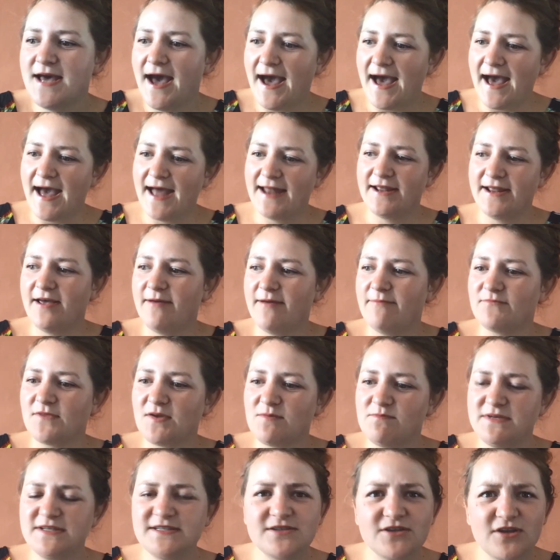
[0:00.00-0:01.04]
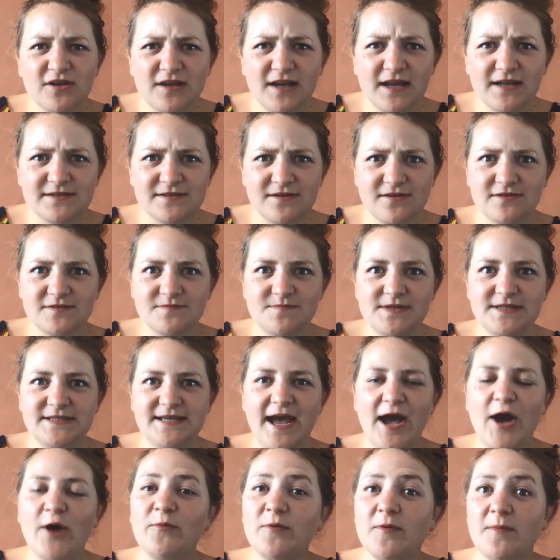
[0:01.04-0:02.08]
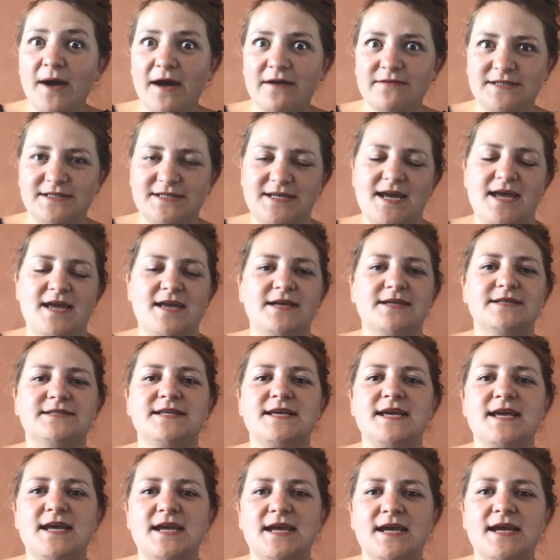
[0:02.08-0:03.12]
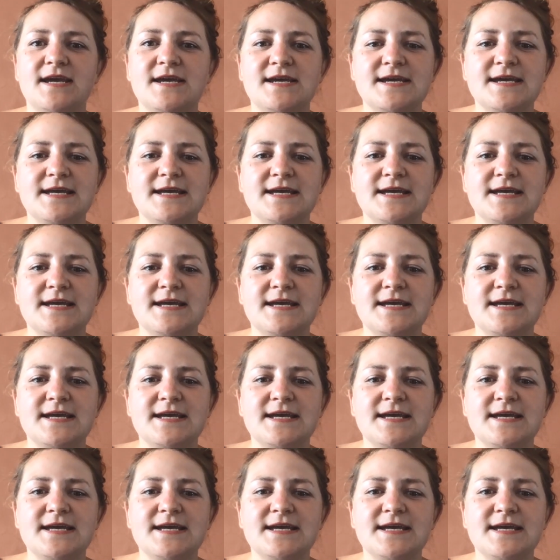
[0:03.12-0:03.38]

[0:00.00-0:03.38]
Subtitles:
and Mr Goodlad's asked me to help him out today because he